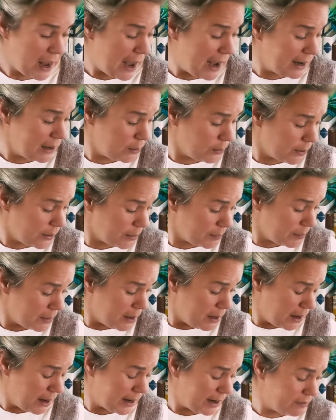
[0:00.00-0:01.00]
Anyway,
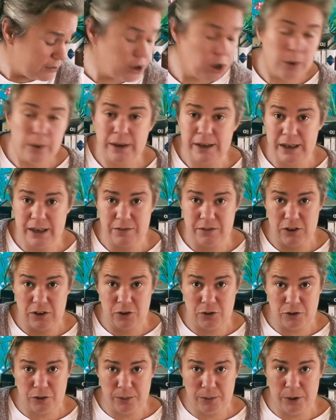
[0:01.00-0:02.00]
I have no idea if this
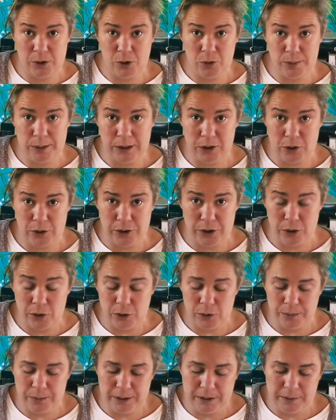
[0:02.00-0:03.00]
is from the new mill or the
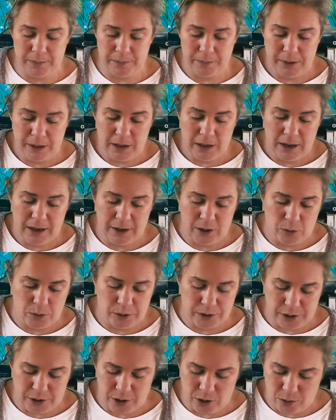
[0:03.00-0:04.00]
old mill. I don't
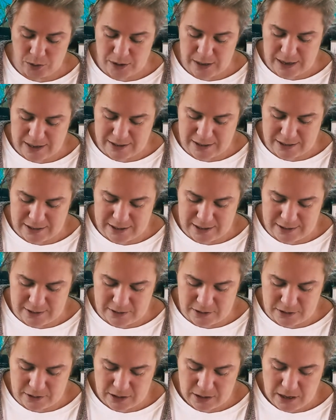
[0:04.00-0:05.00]
really know where that
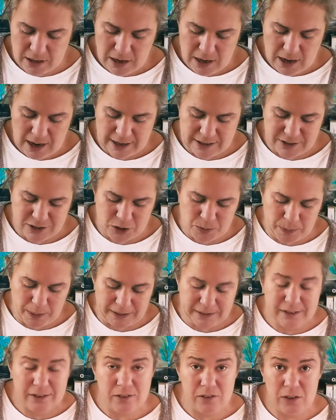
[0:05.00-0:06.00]
stands. I
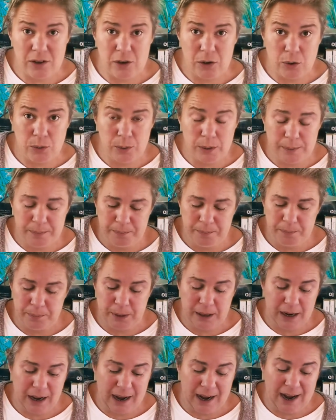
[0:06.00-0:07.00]
suspect it's the old one,
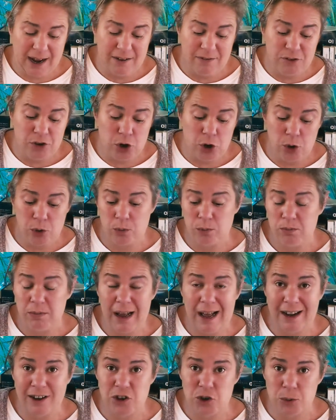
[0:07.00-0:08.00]
but I have no
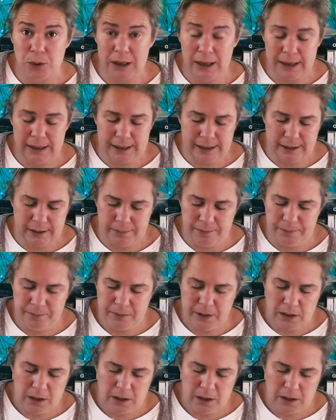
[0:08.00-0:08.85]
actual idea.